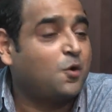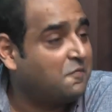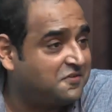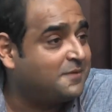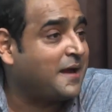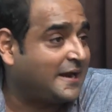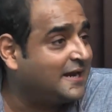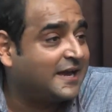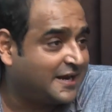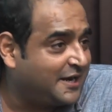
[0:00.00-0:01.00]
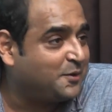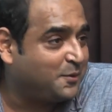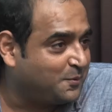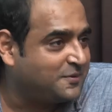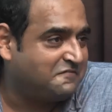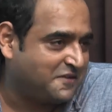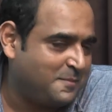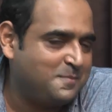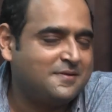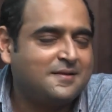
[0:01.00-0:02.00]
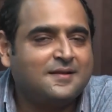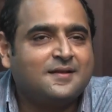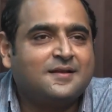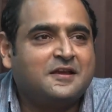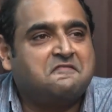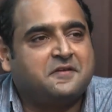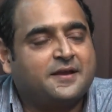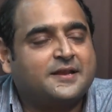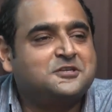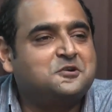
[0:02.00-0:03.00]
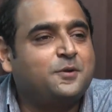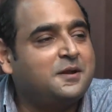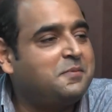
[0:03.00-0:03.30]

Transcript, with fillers: Hopefully, Maddie will agree to do the film. If he agrees to do it,